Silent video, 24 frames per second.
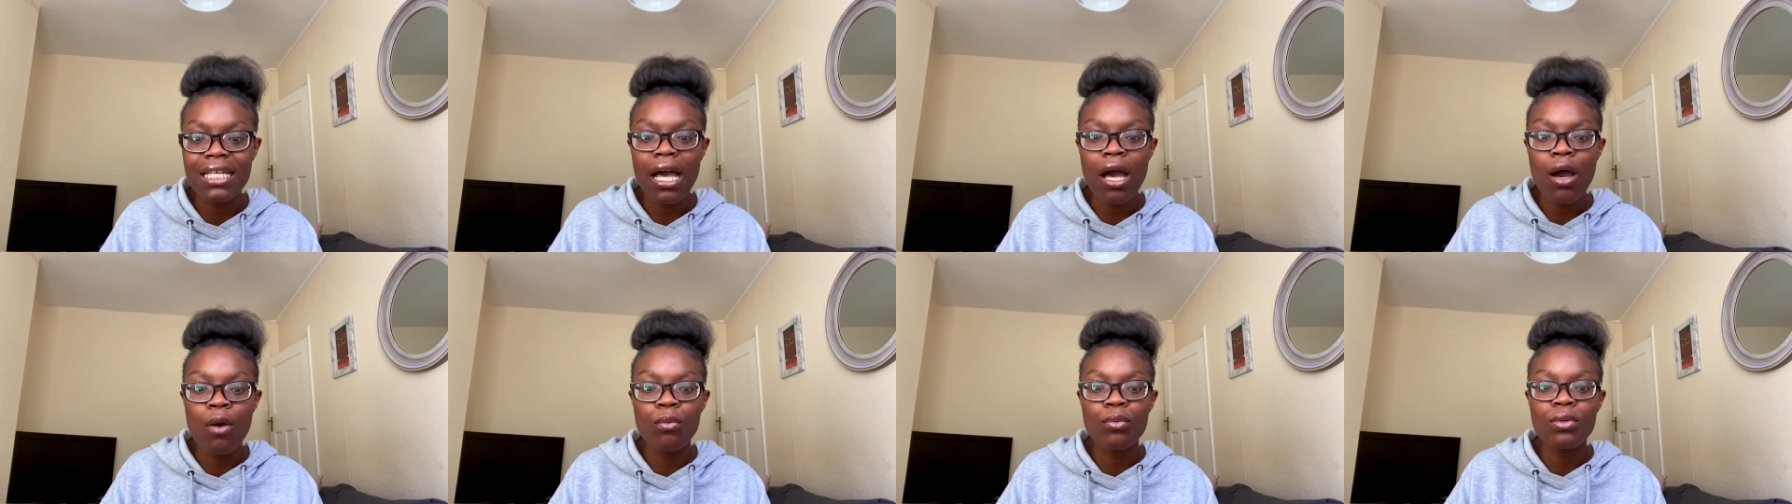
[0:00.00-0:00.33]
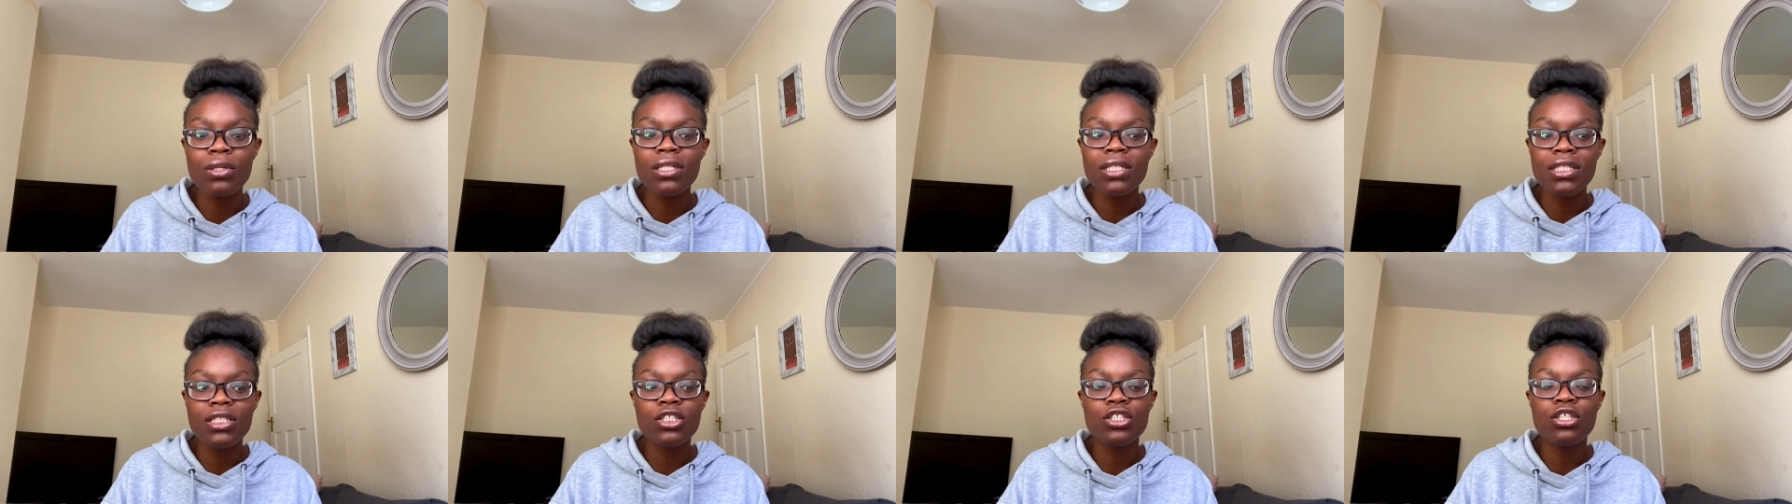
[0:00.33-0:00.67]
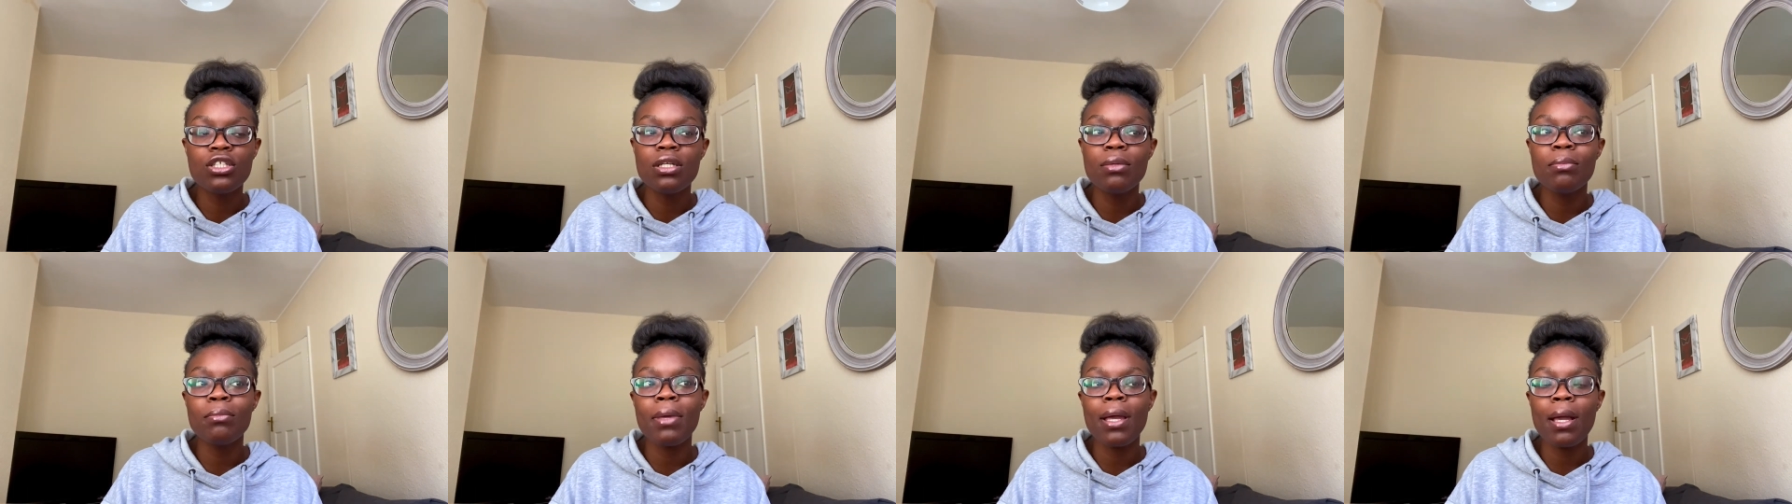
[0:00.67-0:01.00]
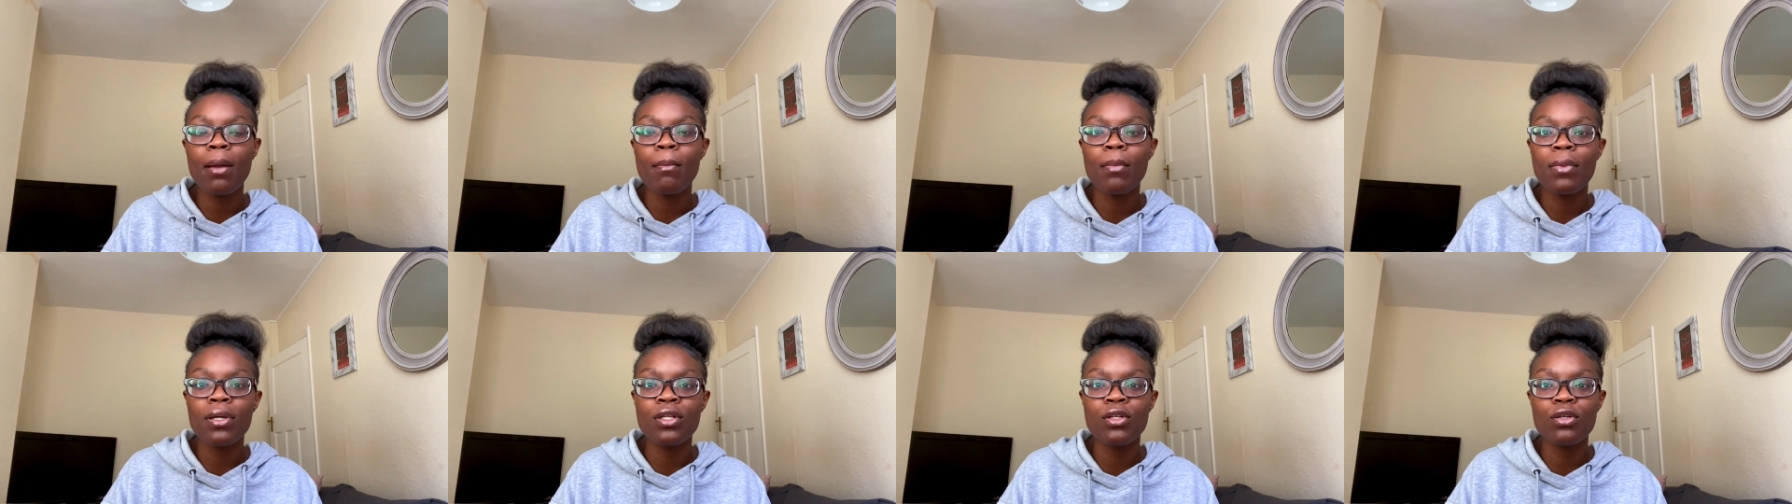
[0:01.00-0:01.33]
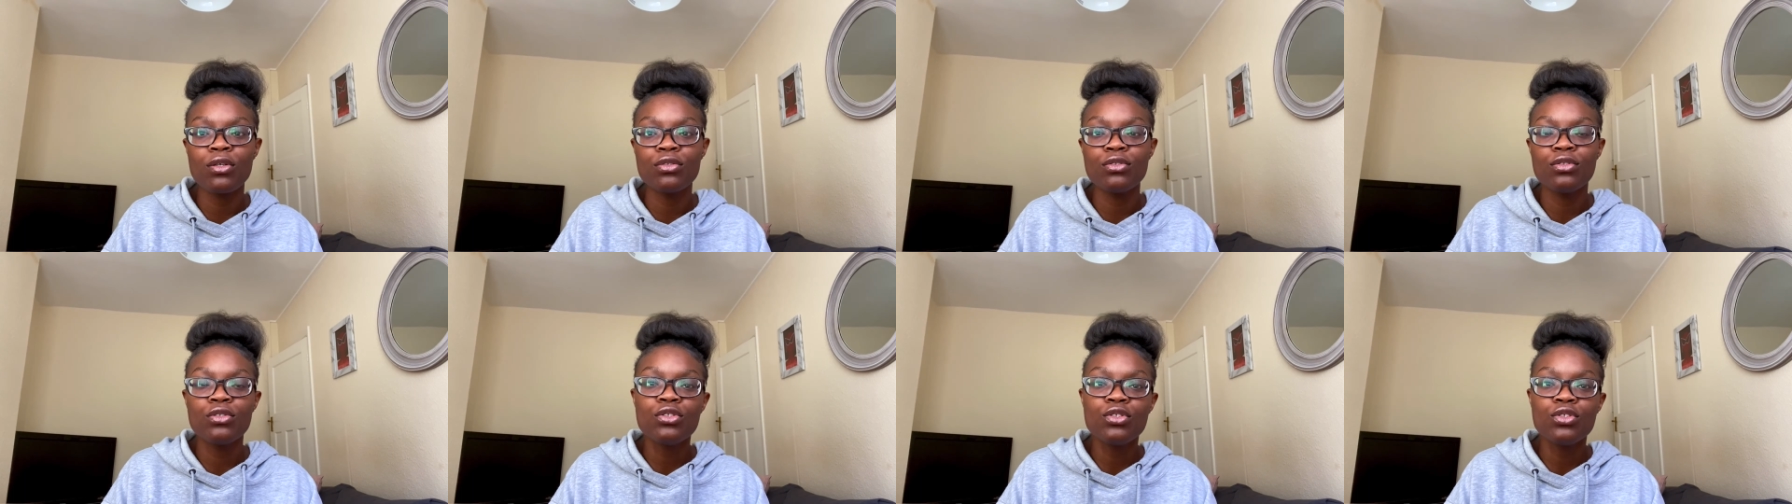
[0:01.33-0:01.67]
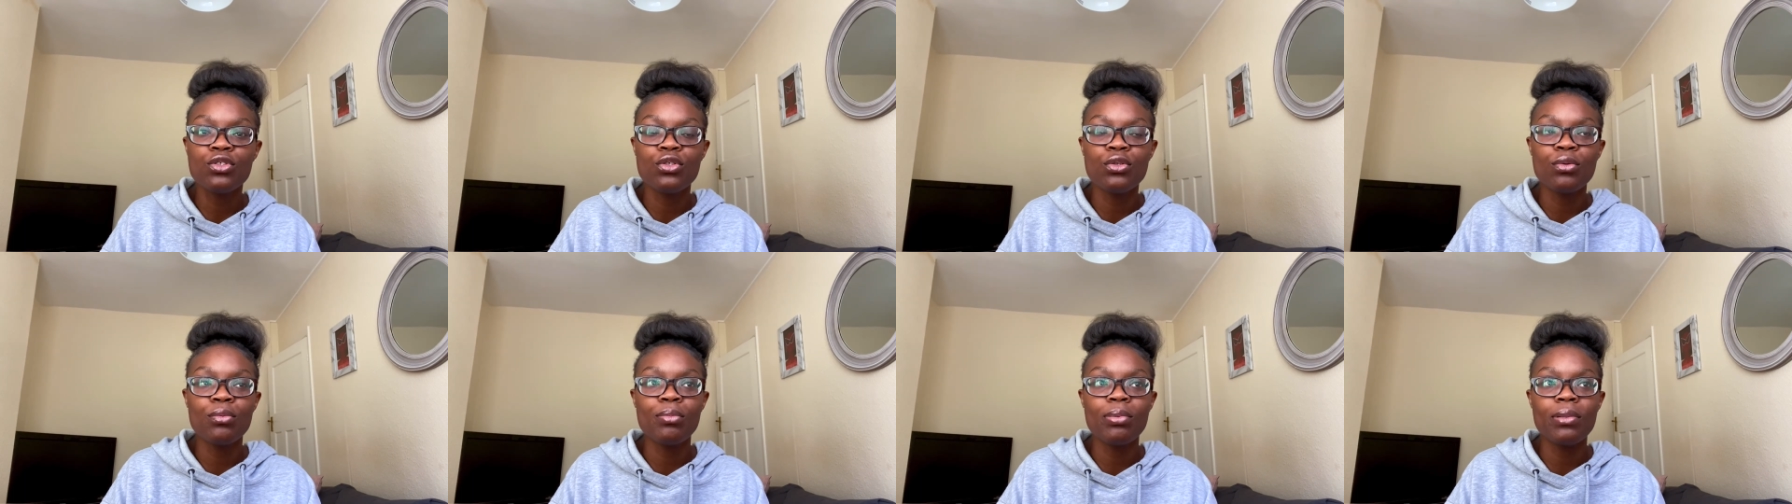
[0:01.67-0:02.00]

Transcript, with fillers: I will literally make money on YouTube,